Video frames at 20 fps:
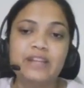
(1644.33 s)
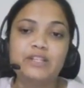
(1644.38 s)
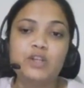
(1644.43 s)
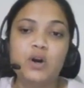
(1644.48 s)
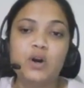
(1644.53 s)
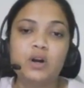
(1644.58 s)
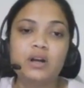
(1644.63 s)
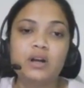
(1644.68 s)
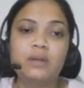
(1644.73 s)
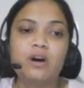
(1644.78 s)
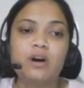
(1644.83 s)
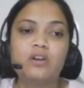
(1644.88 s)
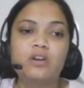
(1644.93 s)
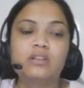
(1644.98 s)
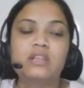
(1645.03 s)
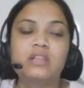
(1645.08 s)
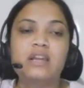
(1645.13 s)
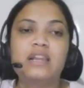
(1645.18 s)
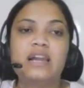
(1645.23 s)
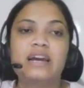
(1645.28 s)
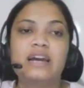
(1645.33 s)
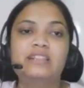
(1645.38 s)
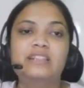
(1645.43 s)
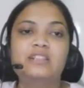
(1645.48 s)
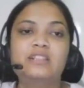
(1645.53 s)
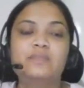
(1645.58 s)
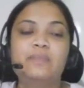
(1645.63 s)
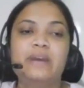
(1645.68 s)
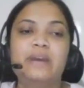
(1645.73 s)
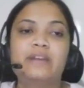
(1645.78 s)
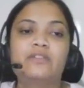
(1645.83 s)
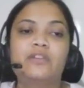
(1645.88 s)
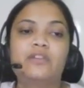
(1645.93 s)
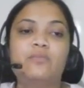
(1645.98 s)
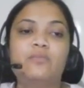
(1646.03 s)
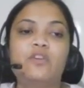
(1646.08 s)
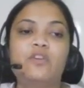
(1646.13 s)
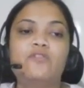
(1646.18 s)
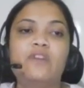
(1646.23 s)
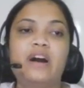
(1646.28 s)
talk about the line
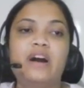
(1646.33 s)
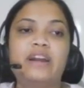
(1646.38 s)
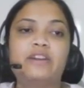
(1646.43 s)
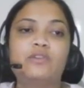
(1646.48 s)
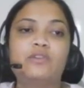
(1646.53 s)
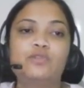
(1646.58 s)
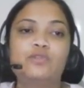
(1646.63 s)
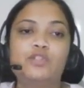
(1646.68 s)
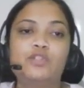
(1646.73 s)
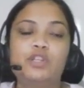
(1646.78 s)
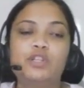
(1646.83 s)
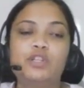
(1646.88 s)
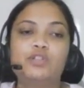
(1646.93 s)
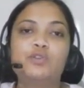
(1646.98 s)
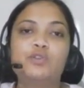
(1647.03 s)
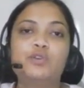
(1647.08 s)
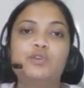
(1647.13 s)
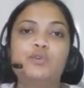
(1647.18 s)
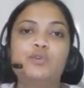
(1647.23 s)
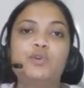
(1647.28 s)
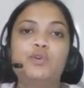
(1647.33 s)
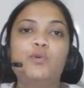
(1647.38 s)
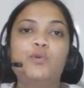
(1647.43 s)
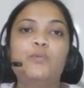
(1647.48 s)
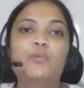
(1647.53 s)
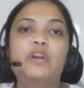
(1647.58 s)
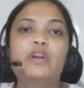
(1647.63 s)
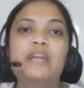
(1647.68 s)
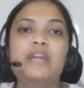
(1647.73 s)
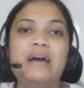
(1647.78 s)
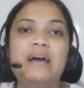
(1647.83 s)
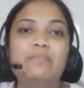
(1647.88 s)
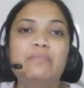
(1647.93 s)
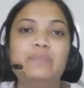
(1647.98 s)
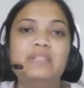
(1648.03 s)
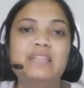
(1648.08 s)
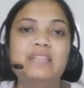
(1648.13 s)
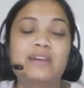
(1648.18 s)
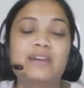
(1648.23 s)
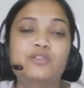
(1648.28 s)
spectrum of hydrogen, so you know what
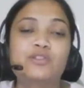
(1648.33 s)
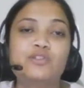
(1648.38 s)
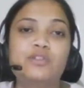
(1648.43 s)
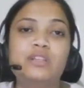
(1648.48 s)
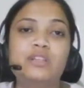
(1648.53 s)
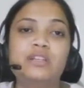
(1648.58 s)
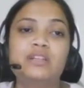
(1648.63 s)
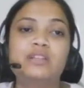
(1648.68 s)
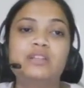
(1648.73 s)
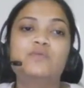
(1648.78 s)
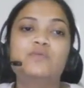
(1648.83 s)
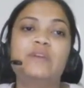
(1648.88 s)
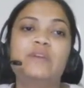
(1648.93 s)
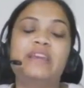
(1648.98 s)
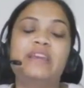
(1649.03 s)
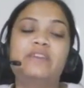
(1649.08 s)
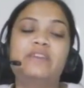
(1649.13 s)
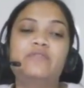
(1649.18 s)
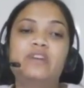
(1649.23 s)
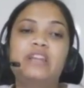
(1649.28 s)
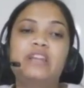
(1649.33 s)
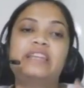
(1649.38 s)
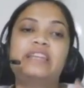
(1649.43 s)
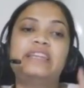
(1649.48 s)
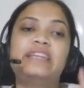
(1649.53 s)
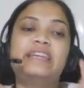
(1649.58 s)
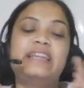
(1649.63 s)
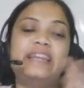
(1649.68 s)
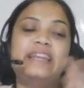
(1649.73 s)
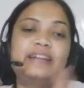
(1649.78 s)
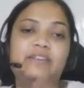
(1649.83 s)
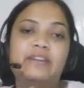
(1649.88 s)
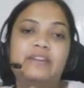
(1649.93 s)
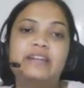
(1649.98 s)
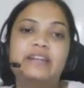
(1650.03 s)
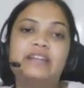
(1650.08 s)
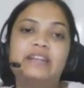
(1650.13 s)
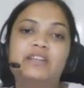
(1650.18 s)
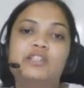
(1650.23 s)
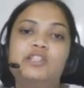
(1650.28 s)
happens actually is, whenever any
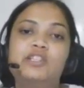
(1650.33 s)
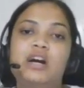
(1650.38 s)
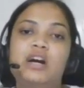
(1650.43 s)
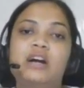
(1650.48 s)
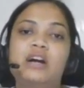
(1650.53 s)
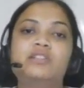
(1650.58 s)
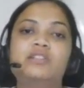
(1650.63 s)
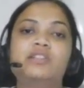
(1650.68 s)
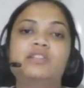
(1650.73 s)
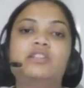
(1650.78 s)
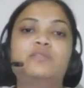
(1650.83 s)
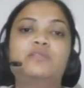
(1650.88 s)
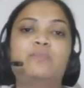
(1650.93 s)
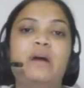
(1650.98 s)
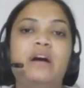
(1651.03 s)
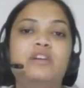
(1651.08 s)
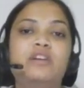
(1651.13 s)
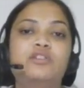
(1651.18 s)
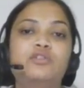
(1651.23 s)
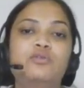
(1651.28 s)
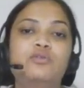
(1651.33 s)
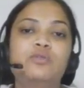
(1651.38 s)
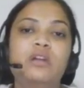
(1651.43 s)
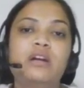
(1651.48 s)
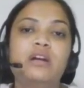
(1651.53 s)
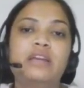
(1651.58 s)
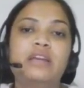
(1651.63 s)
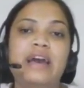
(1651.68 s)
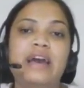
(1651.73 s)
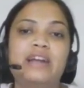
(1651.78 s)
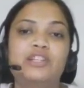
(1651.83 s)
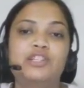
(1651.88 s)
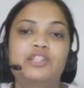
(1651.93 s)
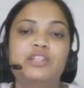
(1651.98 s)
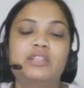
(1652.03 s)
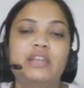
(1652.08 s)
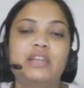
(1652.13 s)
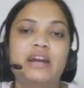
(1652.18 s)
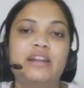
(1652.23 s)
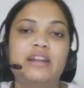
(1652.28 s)
electric discharge is passed through the
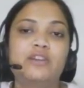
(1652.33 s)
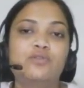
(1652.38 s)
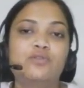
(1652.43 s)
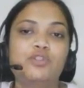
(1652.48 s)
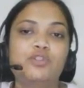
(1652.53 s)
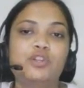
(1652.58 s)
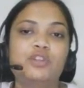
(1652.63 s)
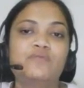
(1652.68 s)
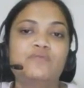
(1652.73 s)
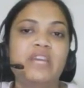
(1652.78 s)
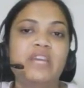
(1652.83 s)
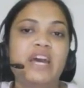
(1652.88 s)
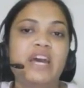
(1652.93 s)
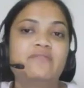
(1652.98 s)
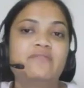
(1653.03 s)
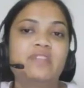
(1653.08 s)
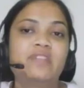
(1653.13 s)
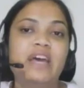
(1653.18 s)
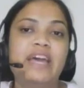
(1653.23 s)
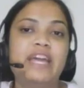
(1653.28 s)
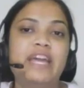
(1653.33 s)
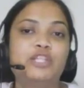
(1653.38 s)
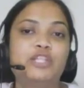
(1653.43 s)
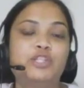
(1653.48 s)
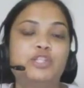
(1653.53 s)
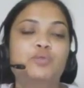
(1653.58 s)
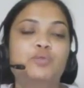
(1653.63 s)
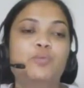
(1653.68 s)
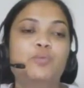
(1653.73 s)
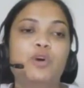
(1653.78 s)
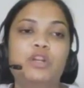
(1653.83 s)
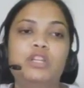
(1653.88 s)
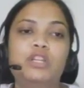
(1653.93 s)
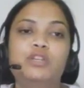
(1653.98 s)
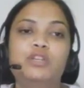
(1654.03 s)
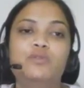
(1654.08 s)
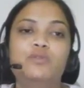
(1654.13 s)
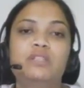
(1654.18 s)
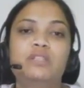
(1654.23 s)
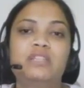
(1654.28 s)
gaseous hydrogen, we have the H2
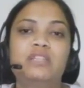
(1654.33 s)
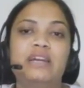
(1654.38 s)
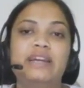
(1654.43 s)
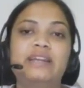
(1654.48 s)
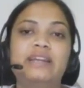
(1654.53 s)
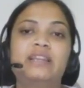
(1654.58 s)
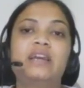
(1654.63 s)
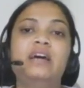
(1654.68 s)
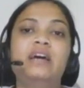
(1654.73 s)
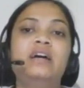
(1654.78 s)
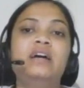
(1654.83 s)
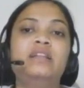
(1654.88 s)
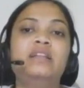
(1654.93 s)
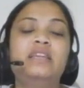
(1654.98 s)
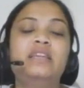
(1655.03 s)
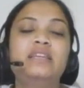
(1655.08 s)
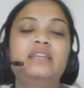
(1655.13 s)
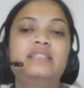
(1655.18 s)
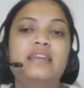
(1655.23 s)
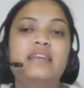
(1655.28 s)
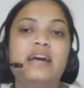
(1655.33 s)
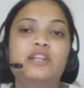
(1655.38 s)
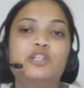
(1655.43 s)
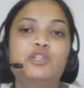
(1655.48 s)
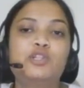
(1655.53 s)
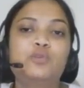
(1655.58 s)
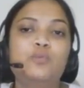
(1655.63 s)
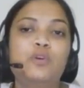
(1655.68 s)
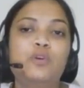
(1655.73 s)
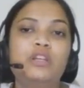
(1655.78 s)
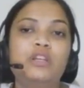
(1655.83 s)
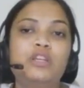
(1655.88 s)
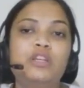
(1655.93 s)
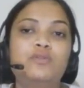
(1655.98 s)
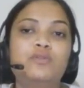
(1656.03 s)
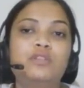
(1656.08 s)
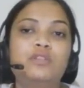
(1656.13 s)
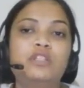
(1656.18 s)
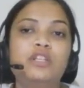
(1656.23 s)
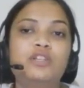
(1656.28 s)
molecules, right? These H2
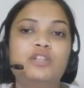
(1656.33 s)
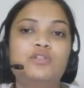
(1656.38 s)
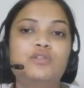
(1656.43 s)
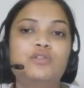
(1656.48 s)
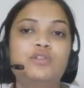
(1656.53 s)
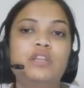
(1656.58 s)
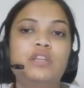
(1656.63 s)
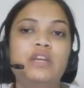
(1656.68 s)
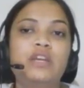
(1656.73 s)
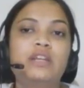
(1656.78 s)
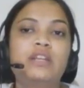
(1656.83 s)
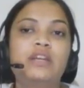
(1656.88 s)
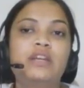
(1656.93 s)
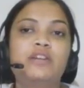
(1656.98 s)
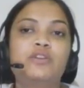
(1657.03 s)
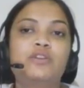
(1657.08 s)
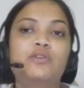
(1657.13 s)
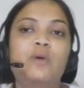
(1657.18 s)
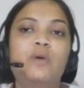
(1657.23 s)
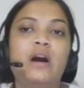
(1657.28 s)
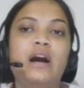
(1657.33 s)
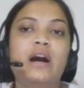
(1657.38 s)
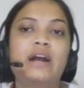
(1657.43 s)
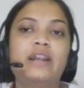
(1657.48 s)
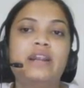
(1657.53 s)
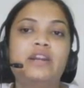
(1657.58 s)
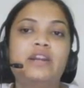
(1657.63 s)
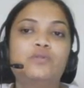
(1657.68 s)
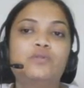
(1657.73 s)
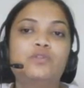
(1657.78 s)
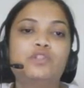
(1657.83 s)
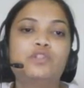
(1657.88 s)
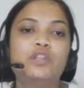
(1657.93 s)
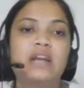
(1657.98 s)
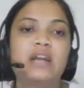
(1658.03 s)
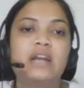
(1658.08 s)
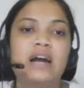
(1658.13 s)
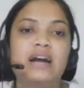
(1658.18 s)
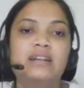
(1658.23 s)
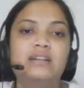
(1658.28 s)
molecules dissociate into
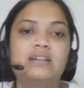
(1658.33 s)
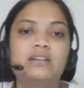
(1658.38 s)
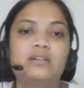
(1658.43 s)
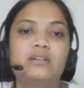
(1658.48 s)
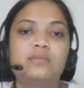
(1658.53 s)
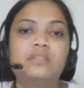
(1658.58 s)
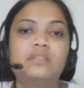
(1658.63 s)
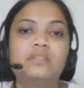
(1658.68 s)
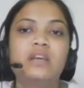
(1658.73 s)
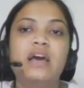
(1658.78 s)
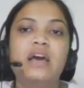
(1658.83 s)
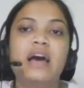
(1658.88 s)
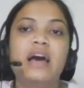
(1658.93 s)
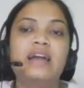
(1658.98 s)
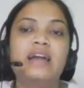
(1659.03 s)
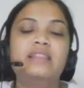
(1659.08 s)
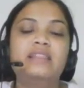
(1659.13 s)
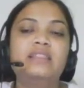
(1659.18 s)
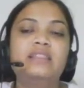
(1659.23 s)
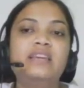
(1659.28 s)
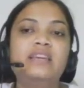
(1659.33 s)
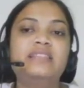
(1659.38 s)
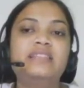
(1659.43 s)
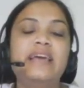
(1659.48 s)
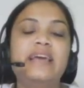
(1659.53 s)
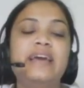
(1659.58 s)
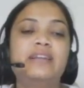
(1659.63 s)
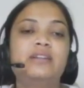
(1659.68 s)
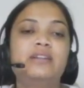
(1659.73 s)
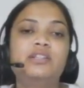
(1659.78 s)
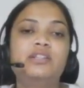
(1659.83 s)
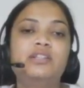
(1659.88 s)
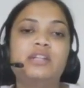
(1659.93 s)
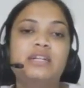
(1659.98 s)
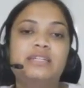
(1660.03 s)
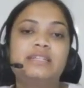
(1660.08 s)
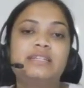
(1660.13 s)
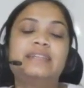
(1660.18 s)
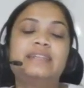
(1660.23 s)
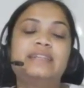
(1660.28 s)
hydrogen atoms, and these
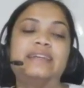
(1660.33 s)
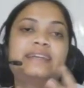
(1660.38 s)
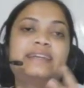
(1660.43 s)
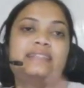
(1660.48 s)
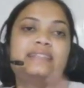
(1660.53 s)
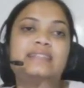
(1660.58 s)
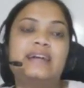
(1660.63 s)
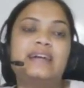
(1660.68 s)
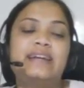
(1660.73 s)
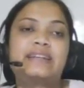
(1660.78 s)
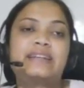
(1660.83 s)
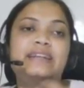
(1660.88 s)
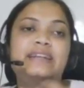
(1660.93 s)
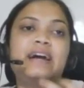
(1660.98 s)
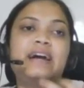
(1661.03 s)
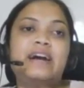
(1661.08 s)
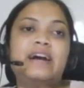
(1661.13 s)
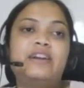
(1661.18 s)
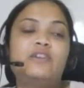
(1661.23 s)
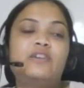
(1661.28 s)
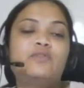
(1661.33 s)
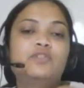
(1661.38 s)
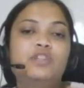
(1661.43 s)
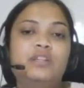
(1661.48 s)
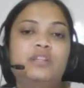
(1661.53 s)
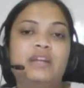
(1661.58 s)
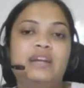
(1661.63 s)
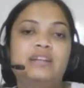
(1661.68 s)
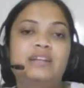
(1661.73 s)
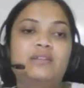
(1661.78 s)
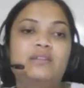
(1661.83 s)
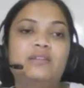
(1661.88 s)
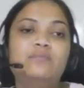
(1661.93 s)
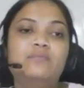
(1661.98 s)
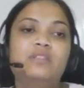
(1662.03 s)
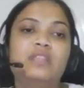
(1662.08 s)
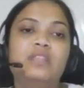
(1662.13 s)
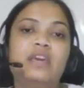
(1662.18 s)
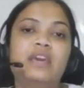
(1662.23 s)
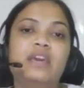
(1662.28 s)
energetically excited hydrogen
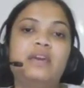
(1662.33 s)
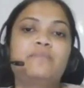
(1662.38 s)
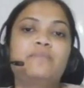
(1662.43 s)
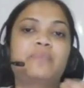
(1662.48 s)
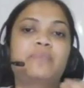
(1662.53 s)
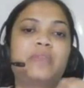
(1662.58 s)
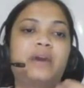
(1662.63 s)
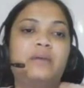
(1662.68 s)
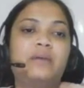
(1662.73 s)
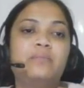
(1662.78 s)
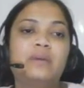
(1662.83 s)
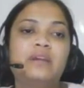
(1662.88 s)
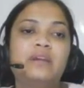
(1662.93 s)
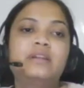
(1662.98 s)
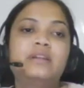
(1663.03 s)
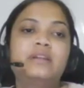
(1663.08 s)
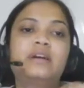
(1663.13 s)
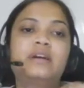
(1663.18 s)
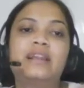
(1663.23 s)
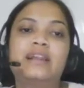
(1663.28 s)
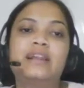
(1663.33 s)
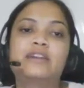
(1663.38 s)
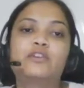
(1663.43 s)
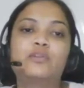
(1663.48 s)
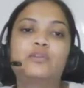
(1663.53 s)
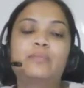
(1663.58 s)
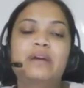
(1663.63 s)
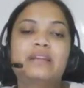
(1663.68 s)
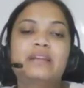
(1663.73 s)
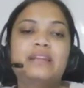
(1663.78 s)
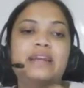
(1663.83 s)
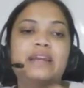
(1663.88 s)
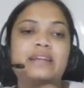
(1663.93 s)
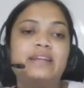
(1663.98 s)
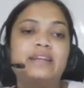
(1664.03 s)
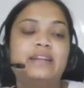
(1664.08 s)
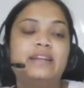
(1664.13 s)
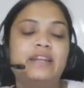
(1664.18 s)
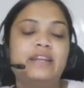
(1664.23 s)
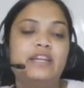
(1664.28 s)
atoms, they emit
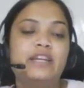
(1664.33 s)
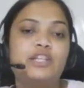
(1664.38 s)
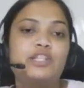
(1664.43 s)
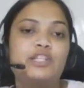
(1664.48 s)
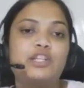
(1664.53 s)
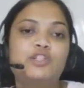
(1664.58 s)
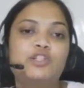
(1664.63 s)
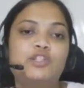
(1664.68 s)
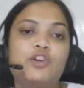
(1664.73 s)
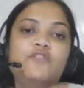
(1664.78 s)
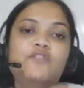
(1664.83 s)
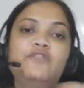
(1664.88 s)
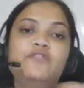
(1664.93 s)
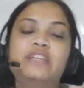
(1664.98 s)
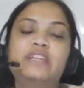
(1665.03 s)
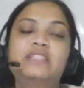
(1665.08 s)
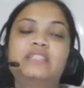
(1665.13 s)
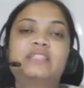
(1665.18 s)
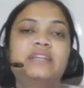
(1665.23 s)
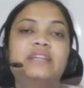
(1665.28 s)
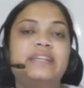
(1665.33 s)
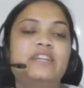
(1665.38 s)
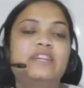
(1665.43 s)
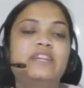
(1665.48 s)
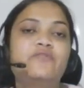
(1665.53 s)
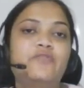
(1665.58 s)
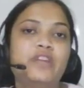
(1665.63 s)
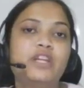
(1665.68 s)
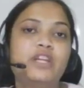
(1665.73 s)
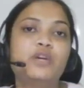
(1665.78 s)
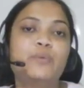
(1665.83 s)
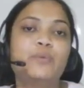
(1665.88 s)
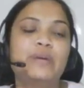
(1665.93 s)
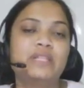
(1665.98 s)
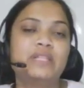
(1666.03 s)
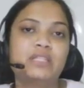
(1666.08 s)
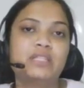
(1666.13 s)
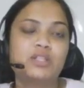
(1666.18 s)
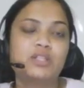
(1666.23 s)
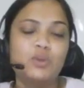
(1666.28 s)
electromagnetic radiations of discrete
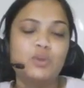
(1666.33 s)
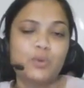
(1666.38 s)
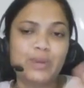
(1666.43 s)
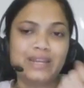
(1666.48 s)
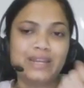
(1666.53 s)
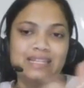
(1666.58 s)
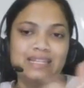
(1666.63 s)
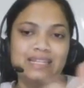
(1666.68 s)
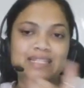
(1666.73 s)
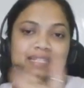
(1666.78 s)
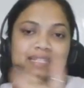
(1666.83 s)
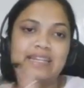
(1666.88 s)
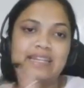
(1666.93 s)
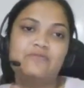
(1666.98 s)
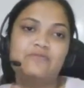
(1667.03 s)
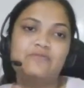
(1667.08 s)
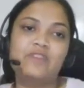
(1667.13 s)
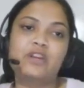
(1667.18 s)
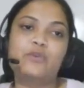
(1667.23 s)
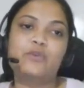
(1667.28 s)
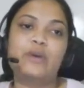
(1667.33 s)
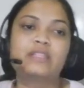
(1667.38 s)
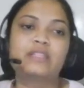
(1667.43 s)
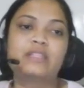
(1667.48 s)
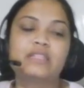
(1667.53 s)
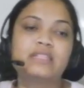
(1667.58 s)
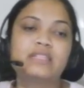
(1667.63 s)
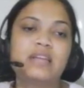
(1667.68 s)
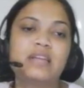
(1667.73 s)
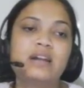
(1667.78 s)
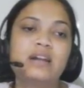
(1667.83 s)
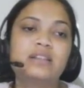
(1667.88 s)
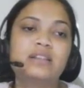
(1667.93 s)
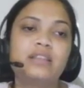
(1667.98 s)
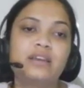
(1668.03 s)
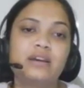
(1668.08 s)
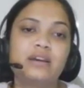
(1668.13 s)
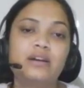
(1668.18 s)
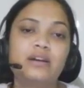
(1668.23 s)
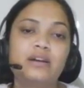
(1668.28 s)
frequencies. Okay, discrete frequencies are
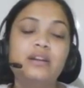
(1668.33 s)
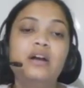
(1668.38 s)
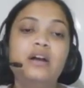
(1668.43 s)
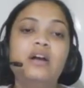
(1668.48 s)
there.